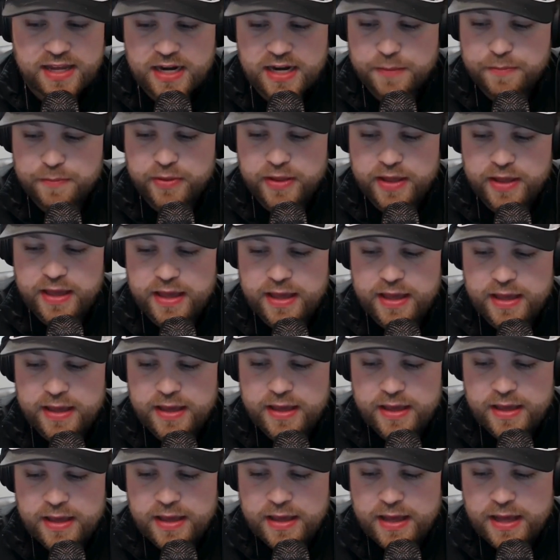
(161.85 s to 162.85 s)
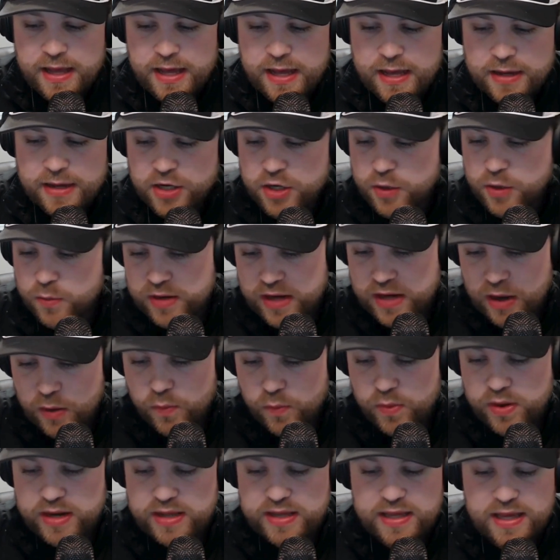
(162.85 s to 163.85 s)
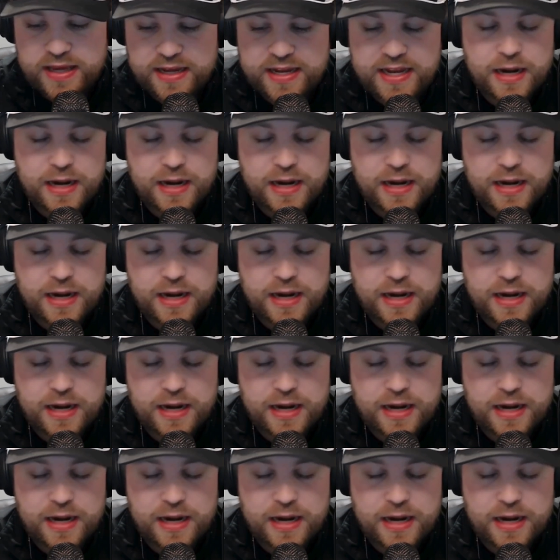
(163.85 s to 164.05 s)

Can I play, we're not winning yet.